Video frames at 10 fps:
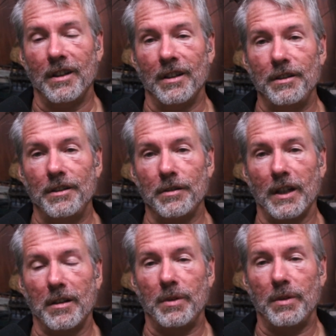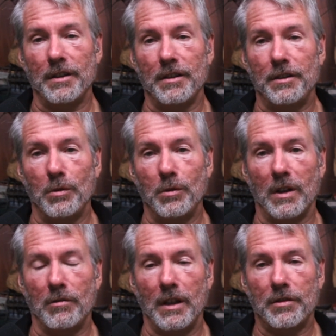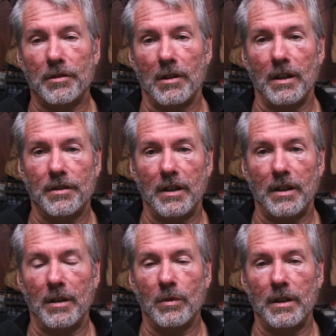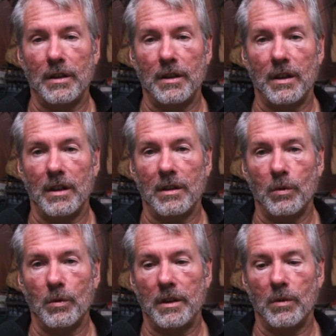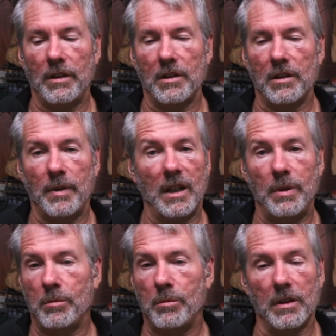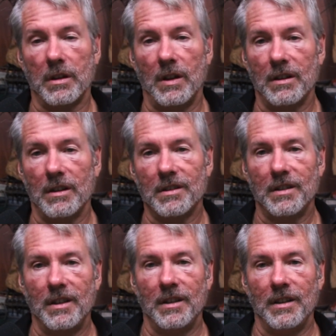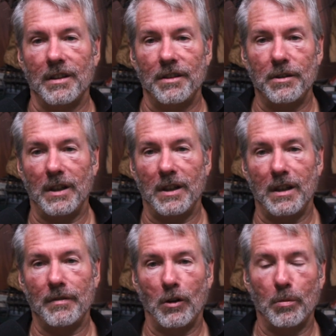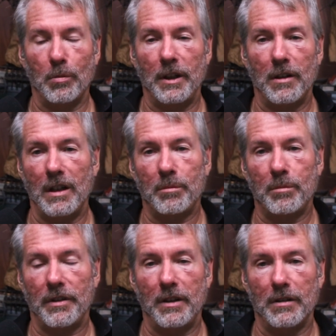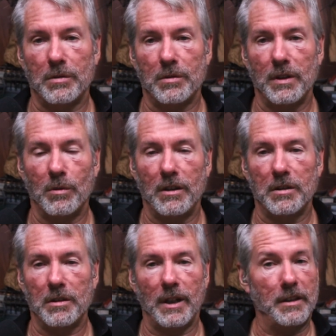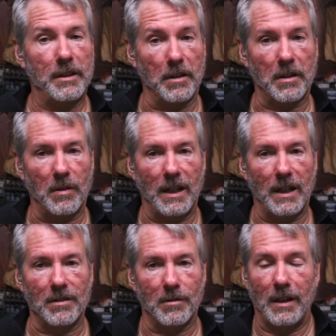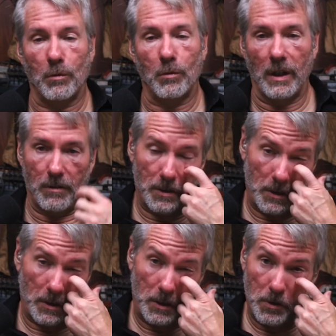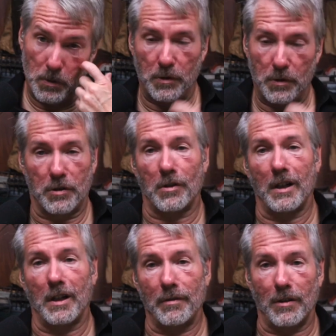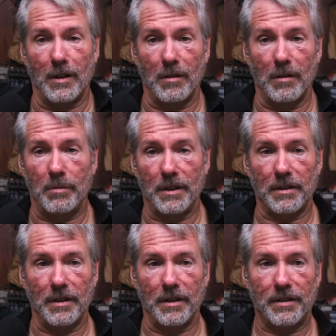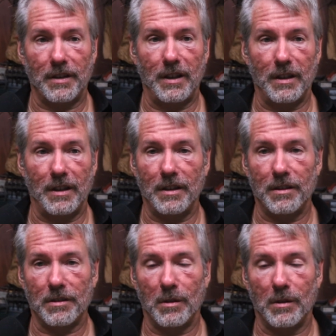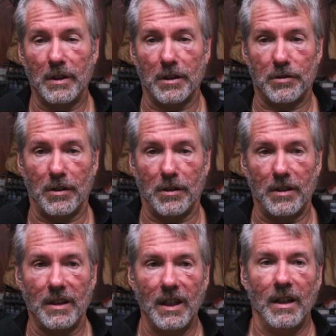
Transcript: You've got a business, you run restaurants, and when the weather's bad, people don't go out. You have open air amphitheaters. When the weather's bad, they don't go out, right? Weather is a huge driver of business, and there's no way to control it.